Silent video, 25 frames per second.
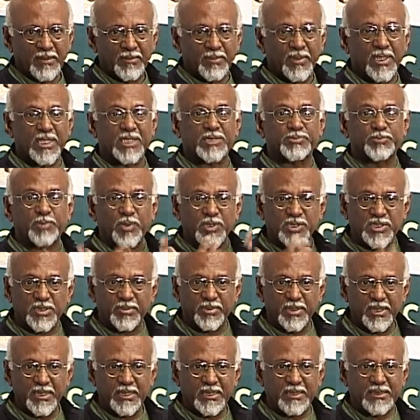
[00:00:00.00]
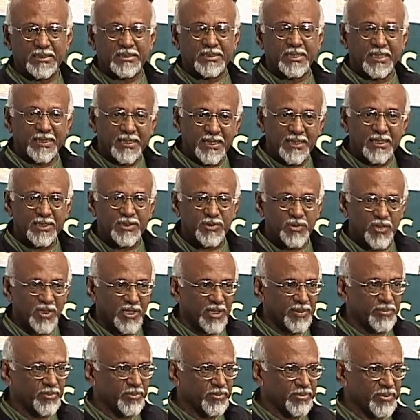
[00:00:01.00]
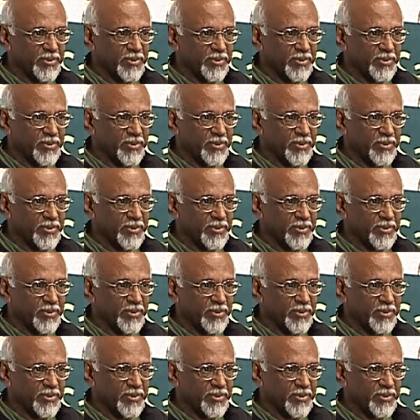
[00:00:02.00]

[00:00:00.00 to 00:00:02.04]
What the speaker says: But it's possible in certain historic